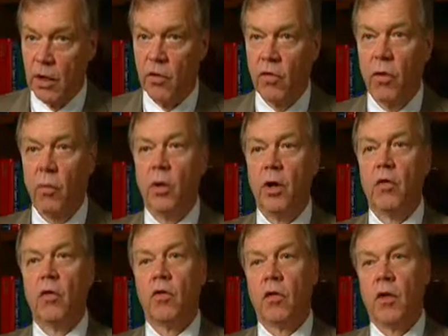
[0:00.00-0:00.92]
In some
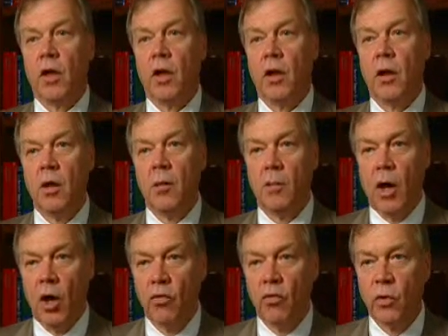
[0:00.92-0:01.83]
ways it's saying
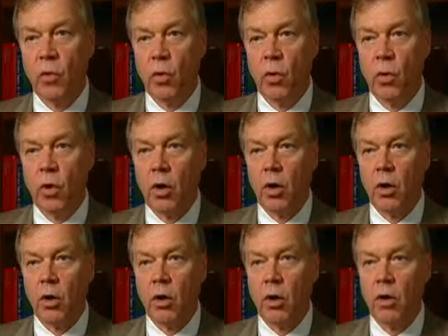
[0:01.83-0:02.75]
my ovary won't work,
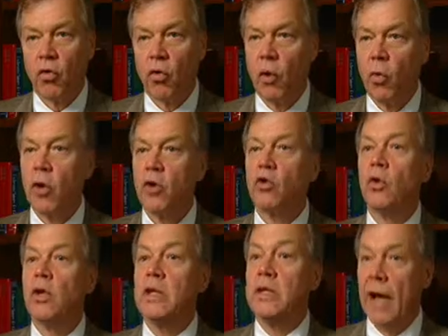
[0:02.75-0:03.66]
so I want
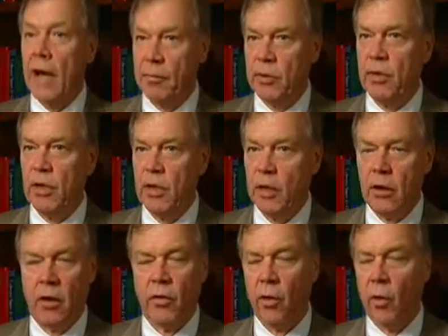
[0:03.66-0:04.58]
to adopt an
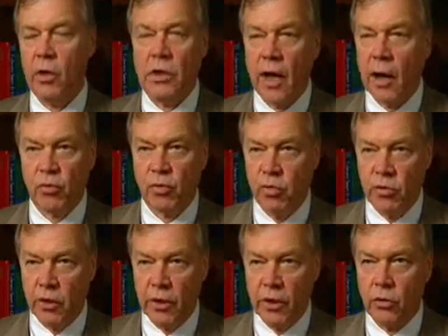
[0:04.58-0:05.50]
egg. Although adoption
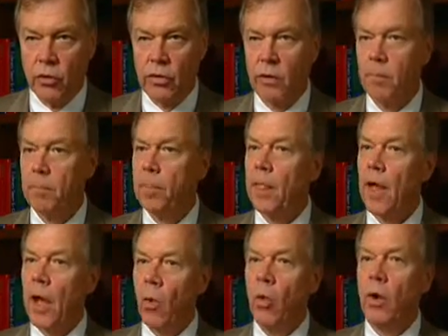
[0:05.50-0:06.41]
is a legal term,
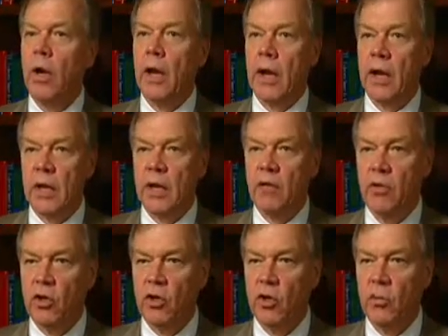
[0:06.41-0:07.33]
I want an egg
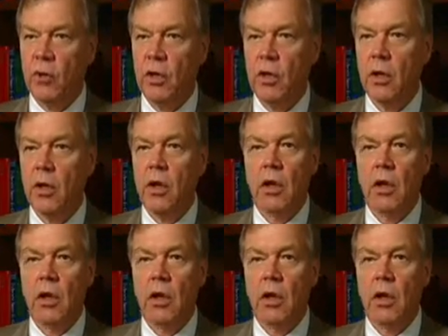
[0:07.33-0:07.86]
given to me.